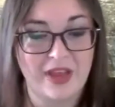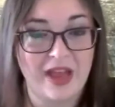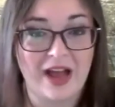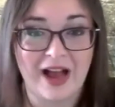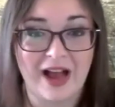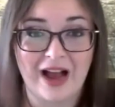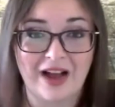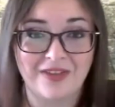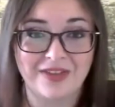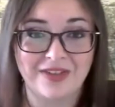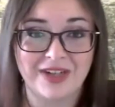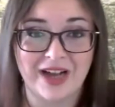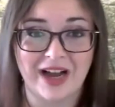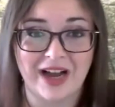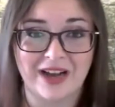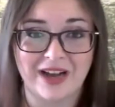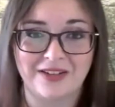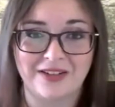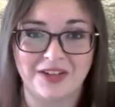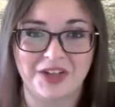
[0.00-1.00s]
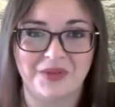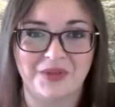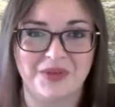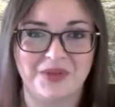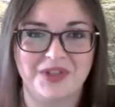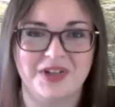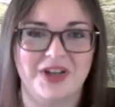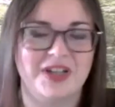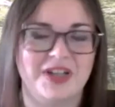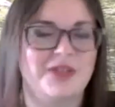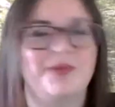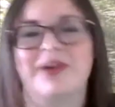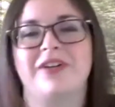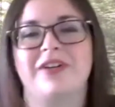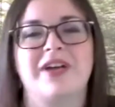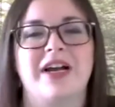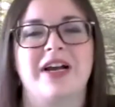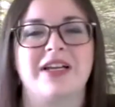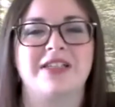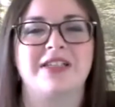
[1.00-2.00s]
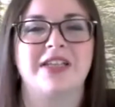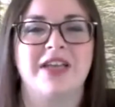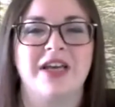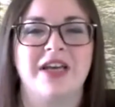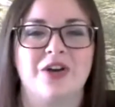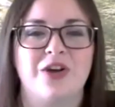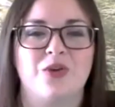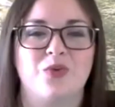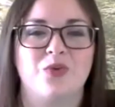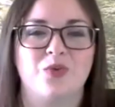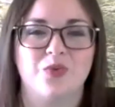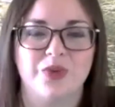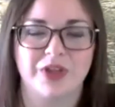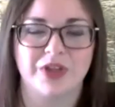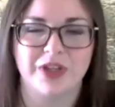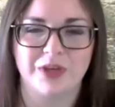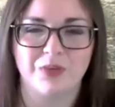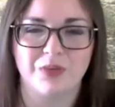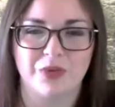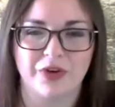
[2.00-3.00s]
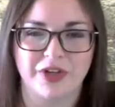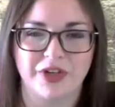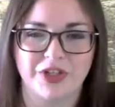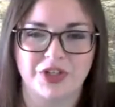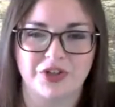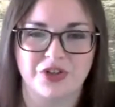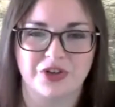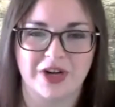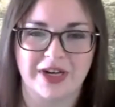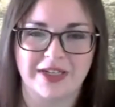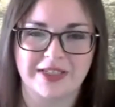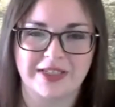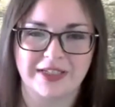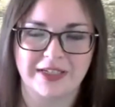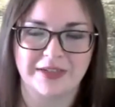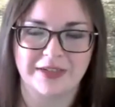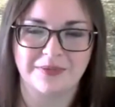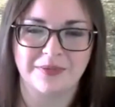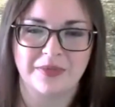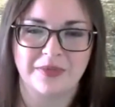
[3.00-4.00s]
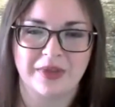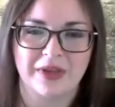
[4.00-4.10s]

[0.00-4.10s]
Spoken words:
Avocado, like we talked about, guys, really moisturizing.